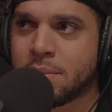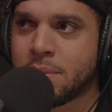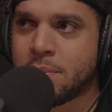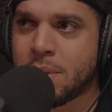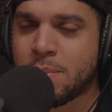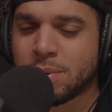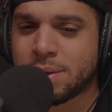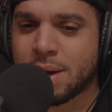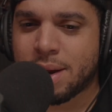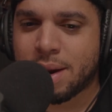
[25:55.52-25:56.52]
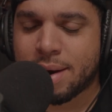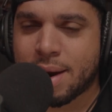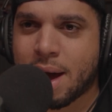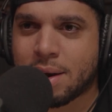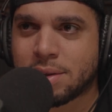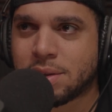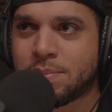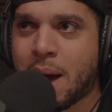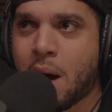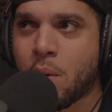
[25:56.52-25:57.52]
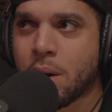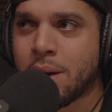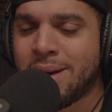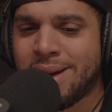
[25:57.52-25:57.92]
people say that knowledge is power.